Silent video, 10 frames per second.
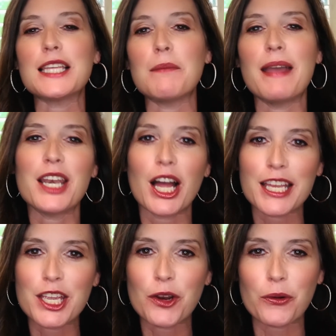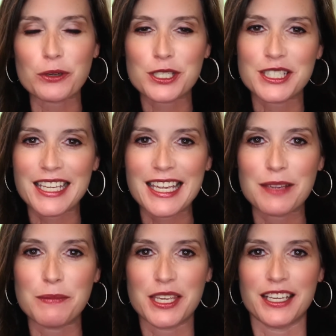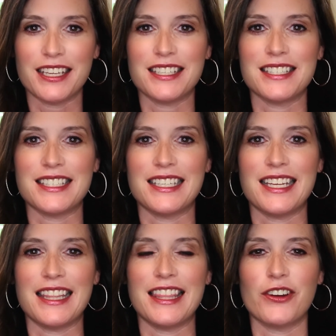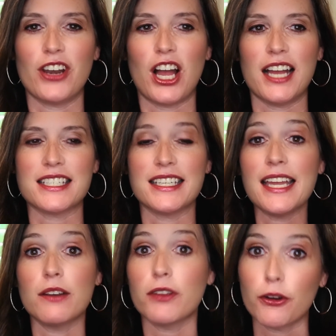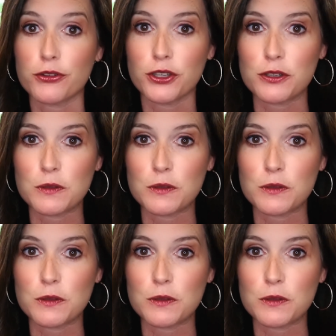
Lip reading: they may not hear or see because they're not native here, so to